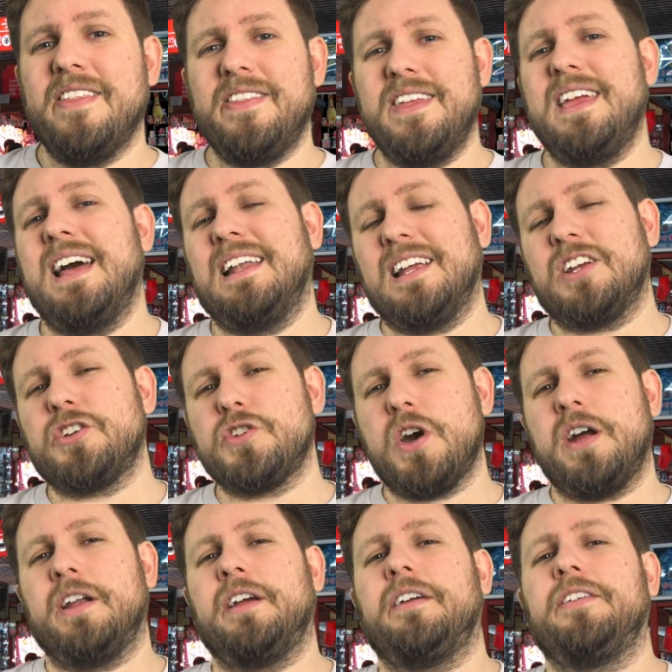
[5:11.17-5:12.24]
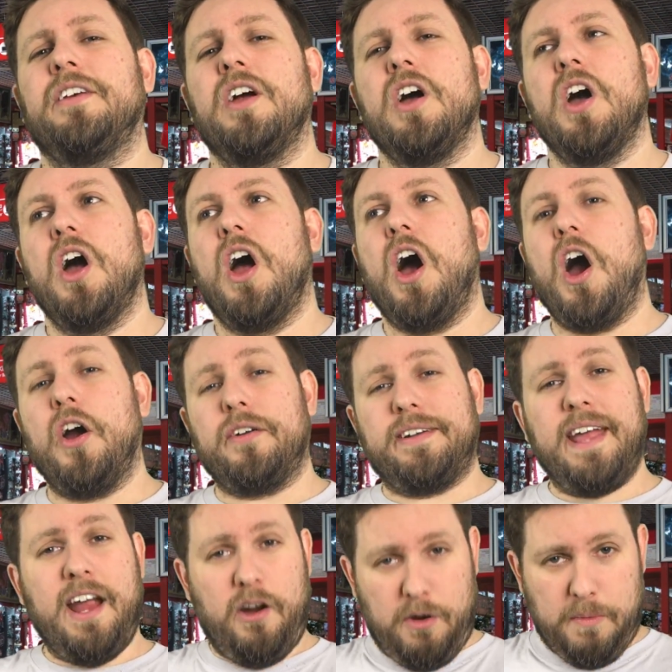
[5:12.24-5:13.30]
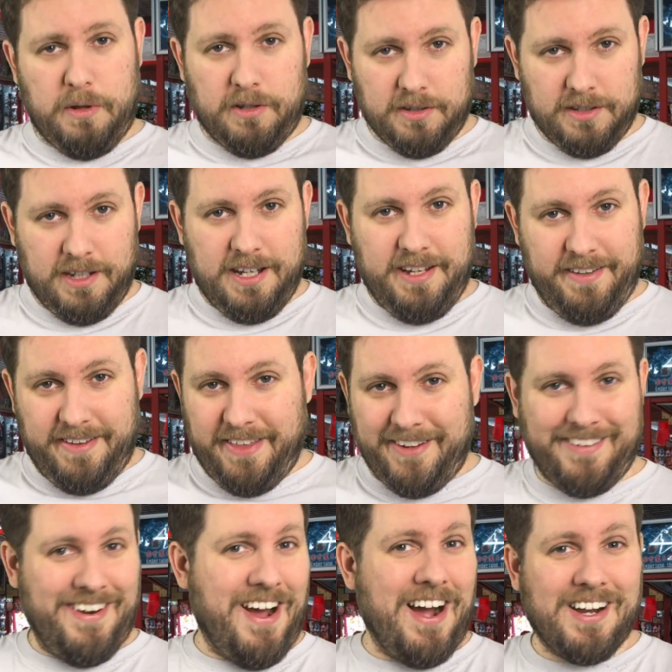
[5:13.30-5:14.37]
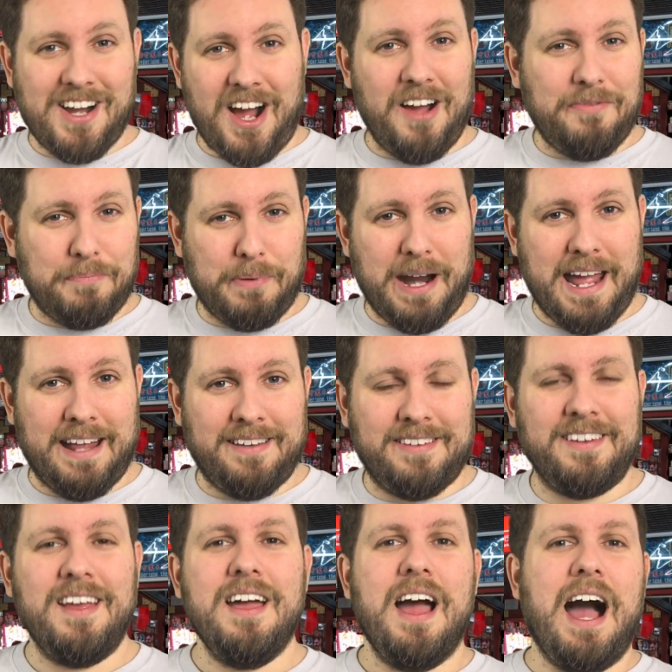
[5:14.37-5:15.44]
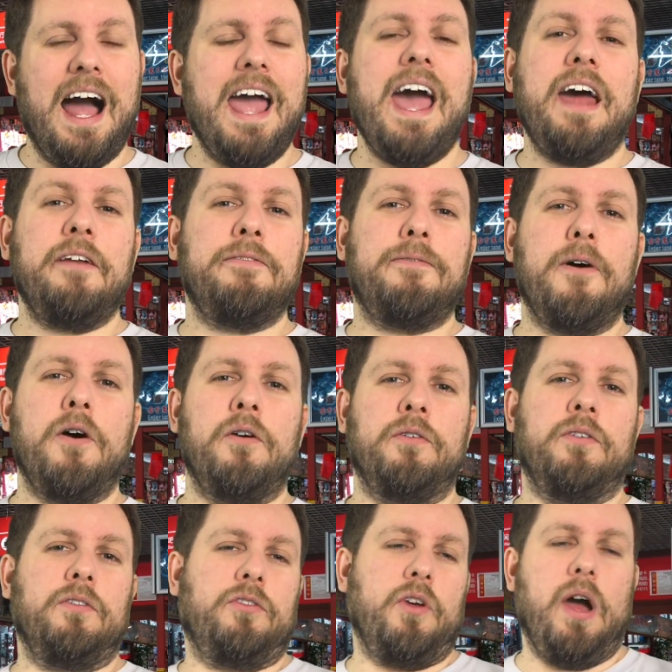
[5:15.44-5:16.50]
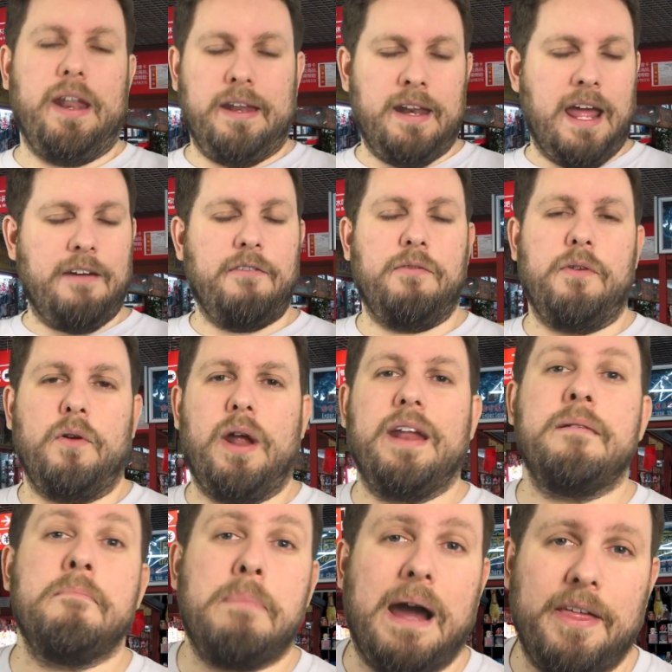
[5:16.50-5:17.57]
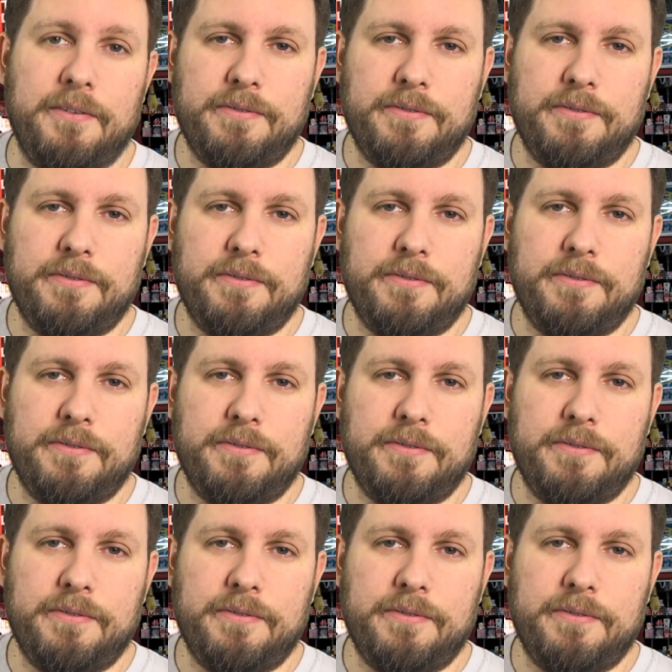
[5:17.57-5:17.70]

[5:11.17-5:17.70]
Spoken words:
The electronics are terrible. They're knockoff brands. I had a phone, so I didn't have a phone. I didn't buy the